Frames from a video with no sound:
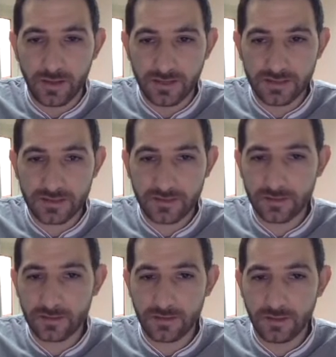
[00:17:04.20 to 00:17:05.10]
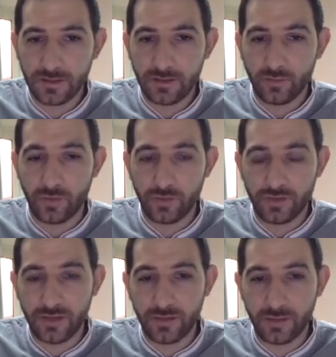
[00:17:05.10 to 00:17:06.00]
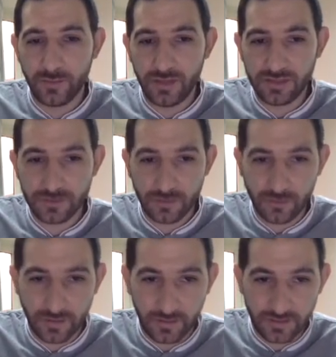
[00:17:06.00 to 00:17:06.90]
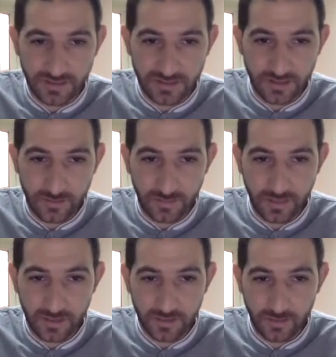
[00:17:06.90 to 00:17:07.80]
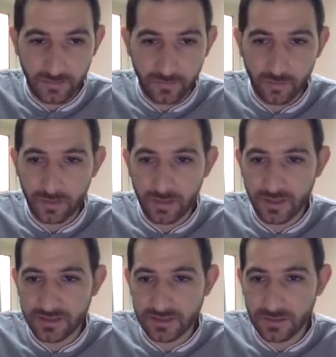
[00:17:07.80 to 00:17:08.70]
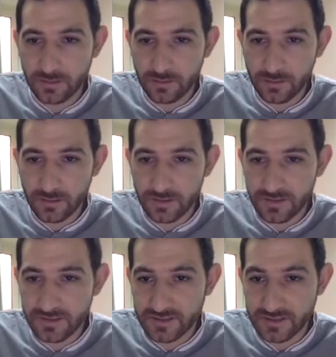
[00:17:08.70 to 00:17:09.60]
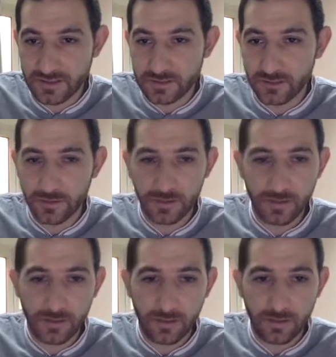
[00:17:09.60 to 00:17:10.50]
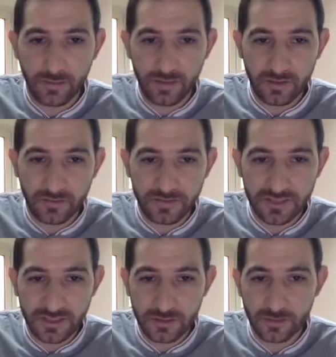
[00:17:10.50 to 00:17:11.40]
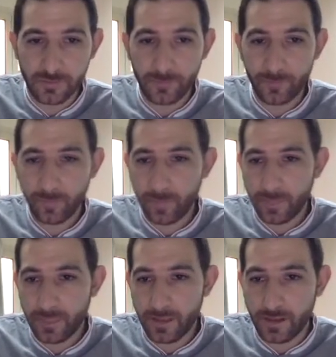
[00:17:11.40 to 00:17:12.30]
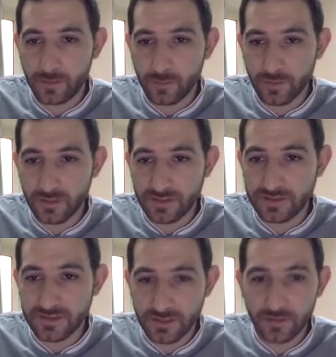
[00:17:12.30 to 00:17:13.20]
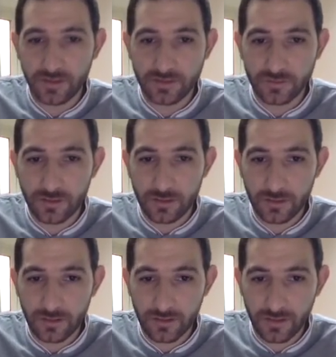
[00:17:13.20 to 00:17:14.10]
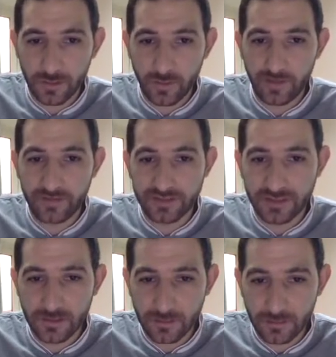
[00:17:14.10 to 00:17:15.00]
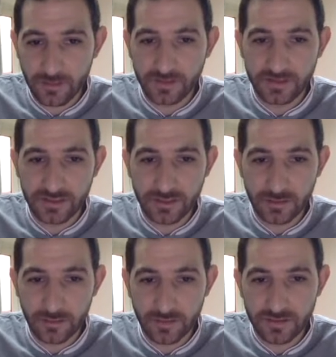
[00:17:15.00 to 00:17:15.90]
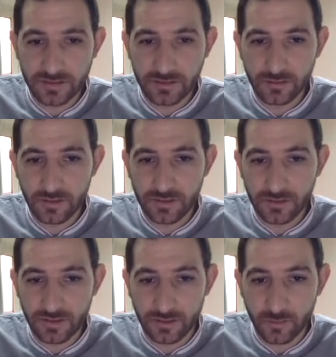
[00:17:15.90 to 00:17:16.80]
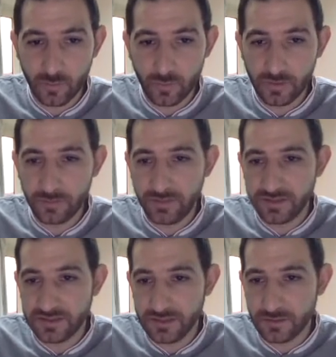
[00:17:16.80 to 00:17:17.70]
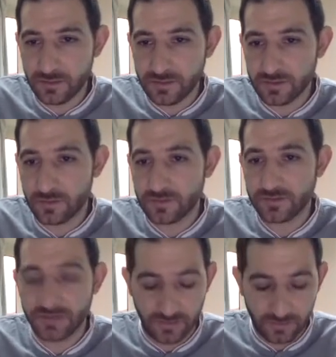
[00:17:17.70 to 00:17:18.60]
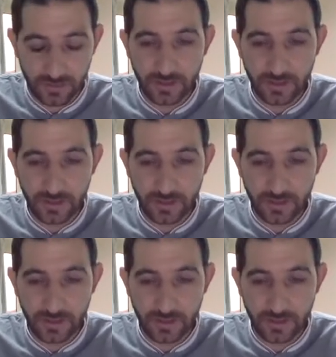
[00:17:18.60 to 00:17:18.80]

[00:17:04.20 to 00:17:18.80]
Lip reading: rest, when you take the meet, so look at this, is the meet of 1 and 0 is 0, the meet of 0 and 1 is 0 as well. Here we have a 0, a 0, a 0, and here 1 meets 0 is also 0.